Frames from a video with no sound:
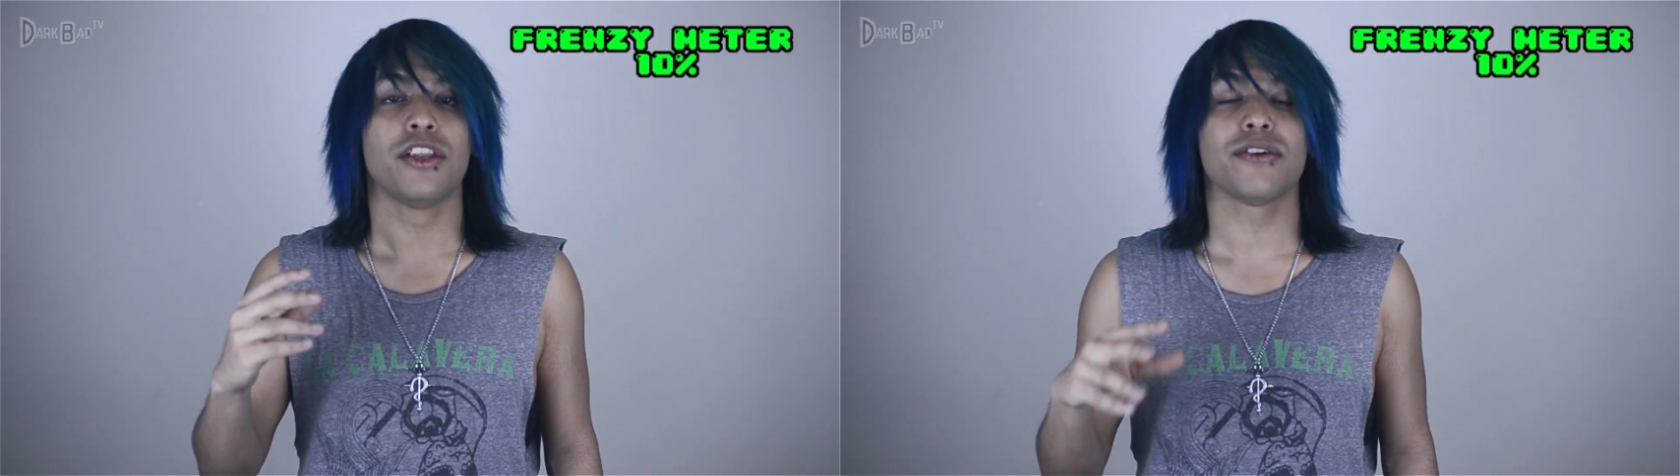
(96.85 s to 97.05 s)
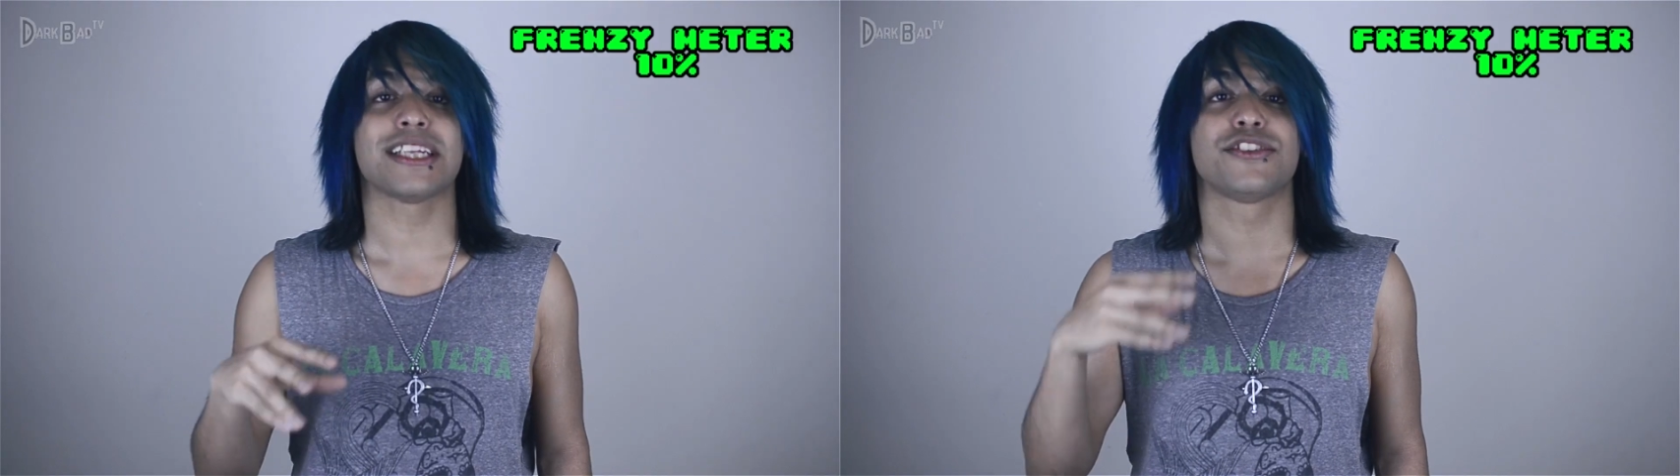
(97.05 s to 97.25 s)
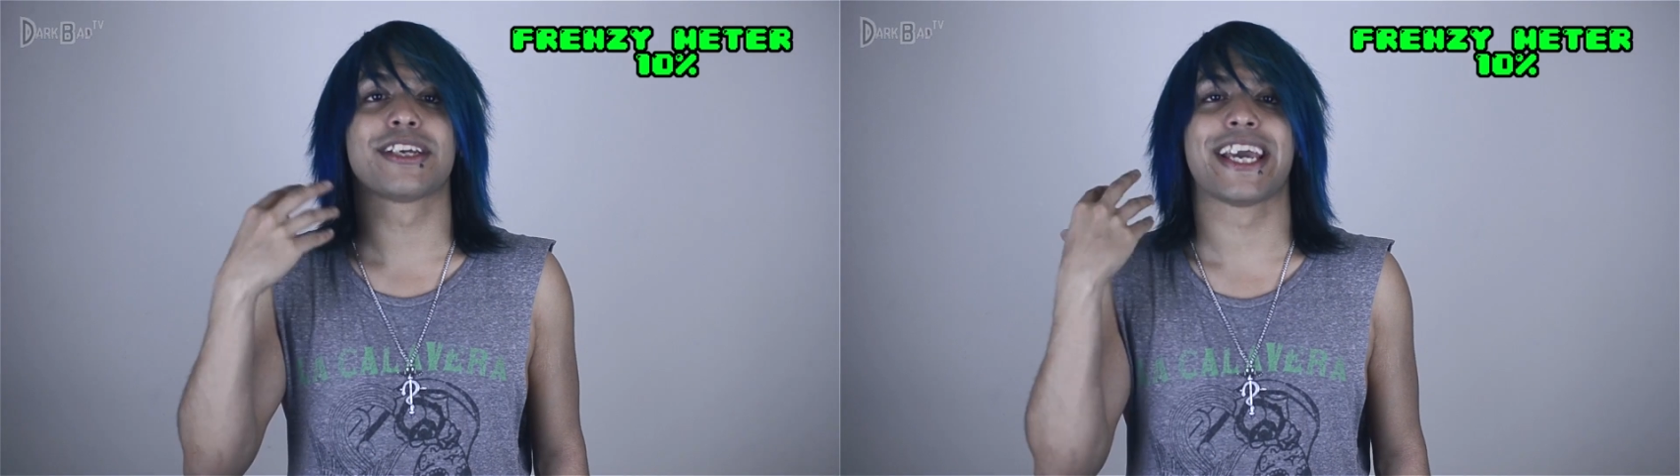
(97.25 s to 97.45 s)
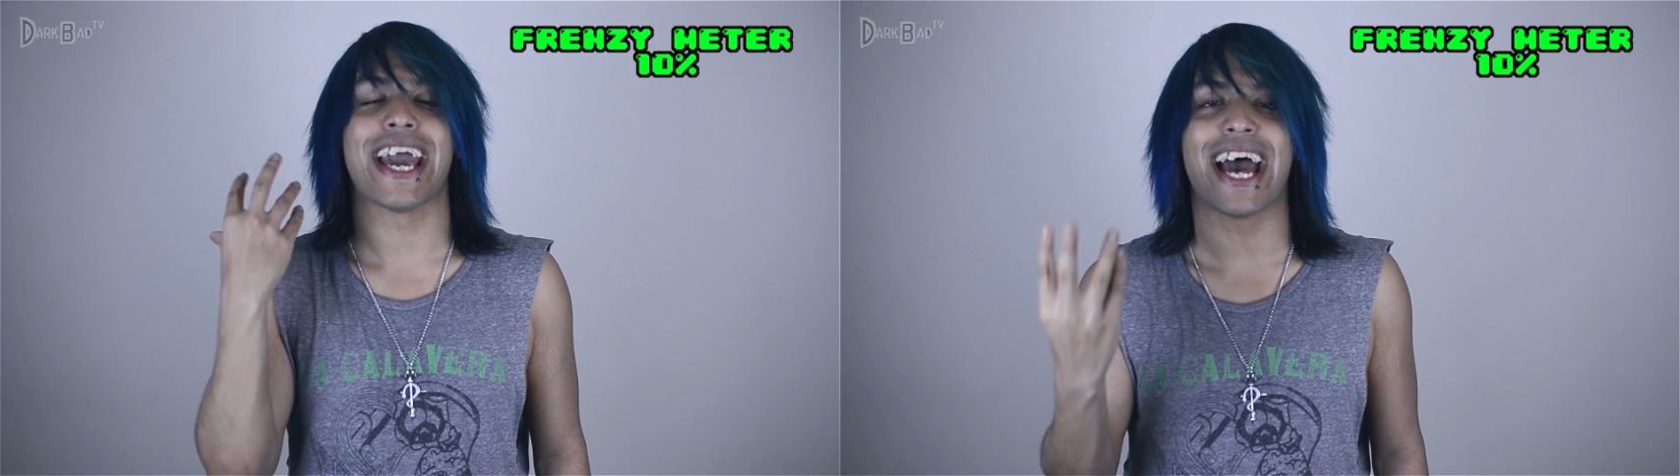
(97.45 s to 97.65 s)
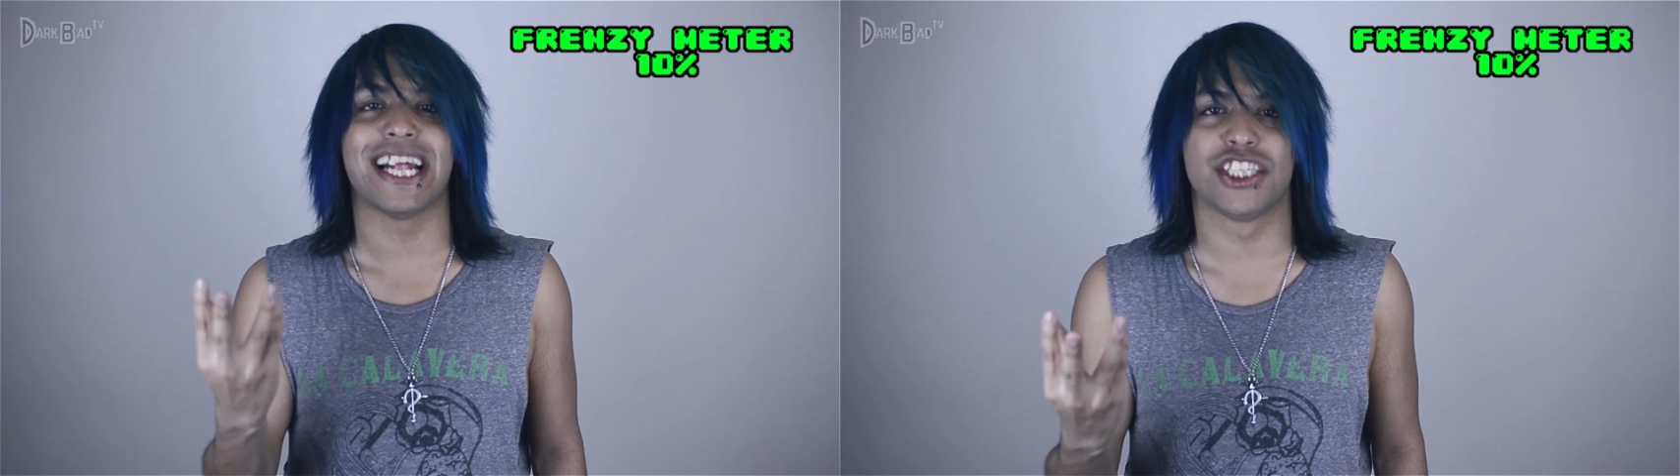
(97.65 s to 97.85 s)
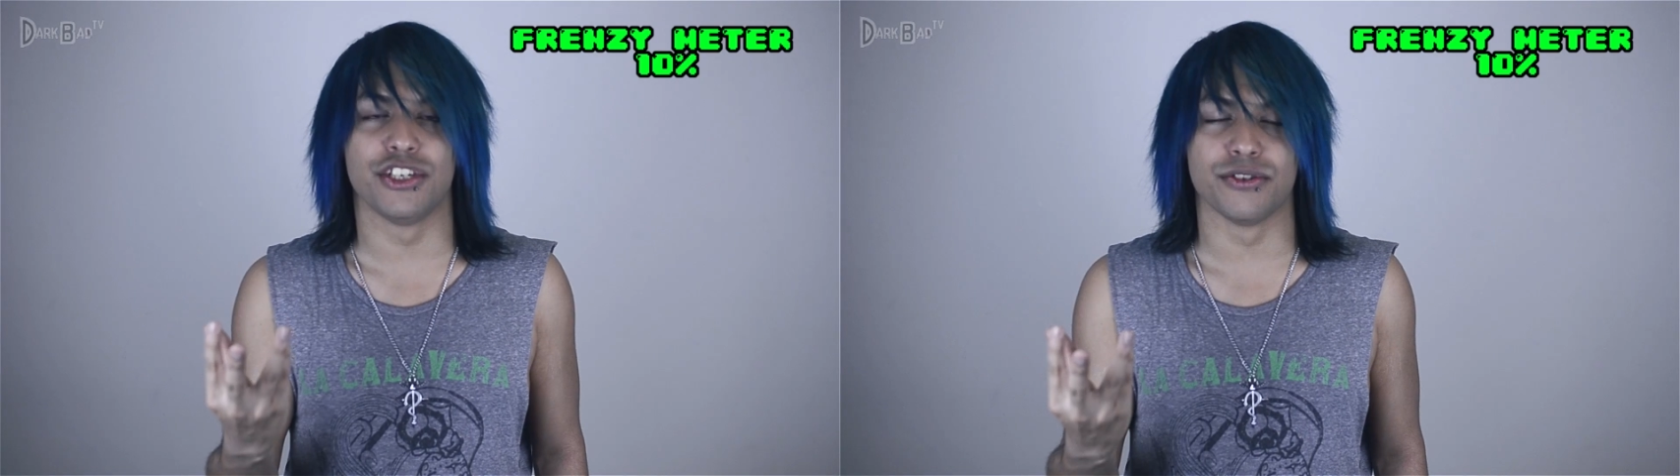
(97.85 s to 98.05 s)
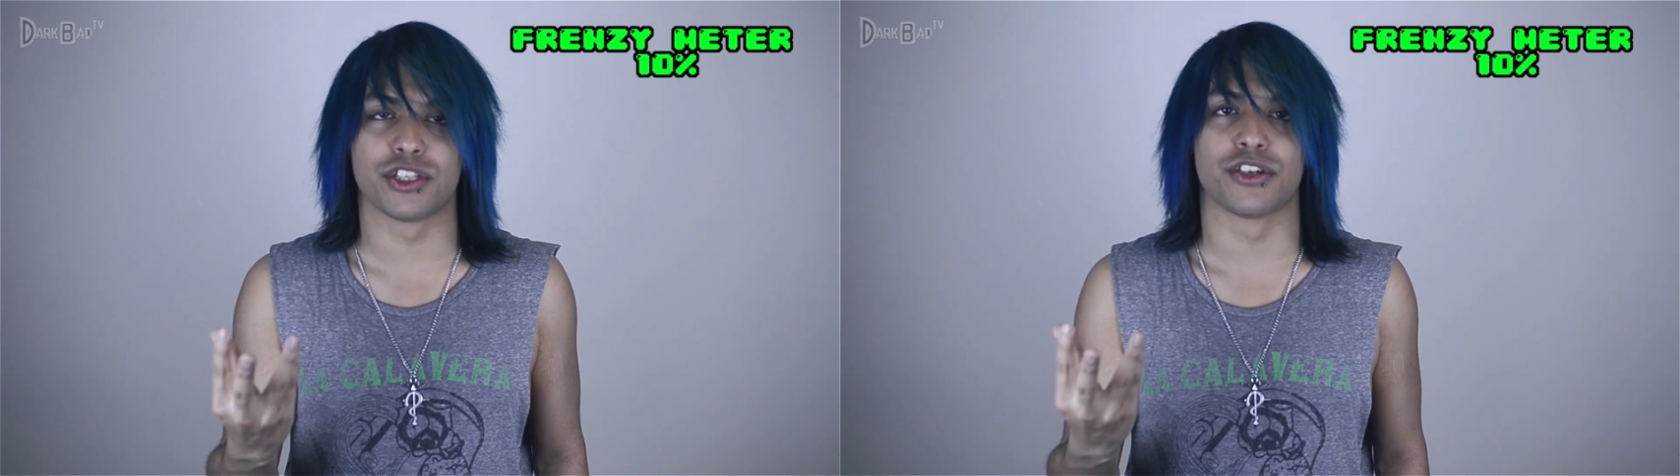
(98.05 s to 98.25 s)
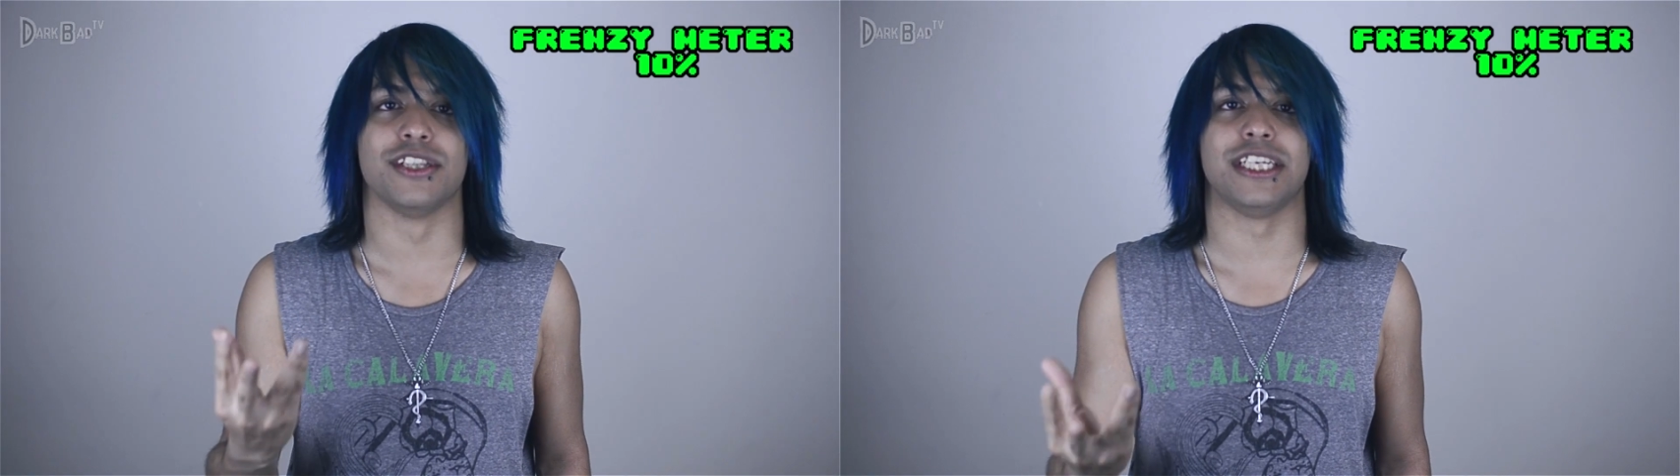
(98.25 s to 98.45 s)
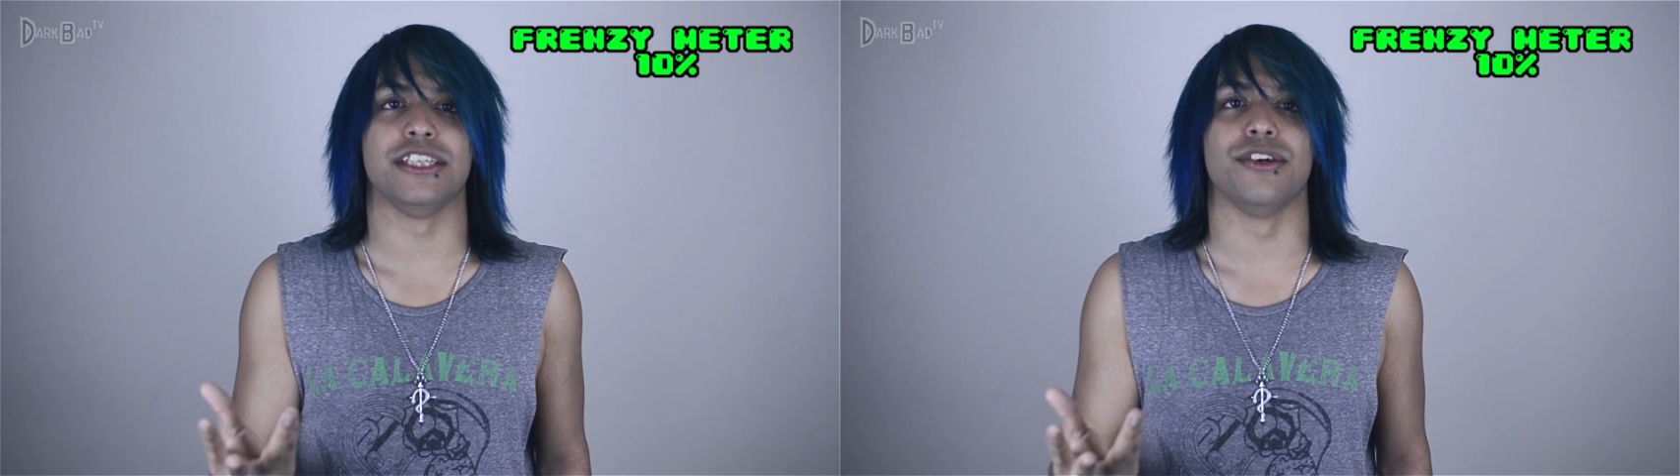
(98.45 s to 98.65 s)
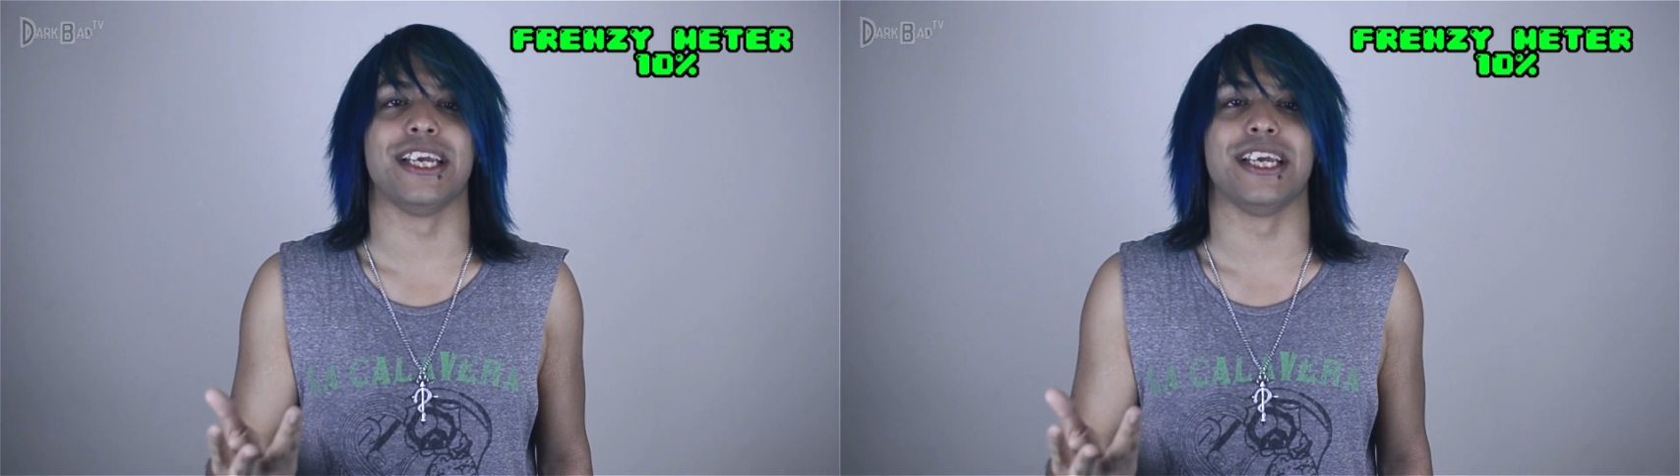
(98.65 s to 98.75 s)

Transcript: Note that you can choose to continue